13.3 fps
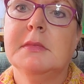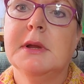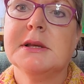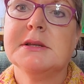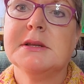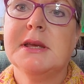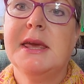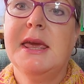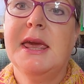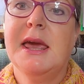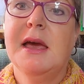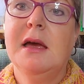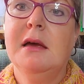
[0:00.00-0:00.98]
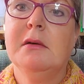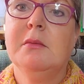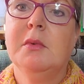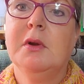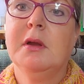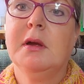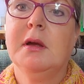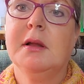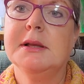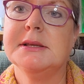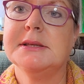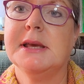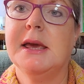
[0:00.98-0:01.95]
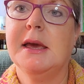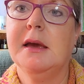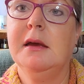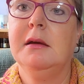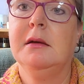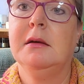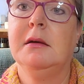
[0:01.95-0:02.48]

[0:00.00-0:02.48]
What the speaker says: that's here, one of the colors here.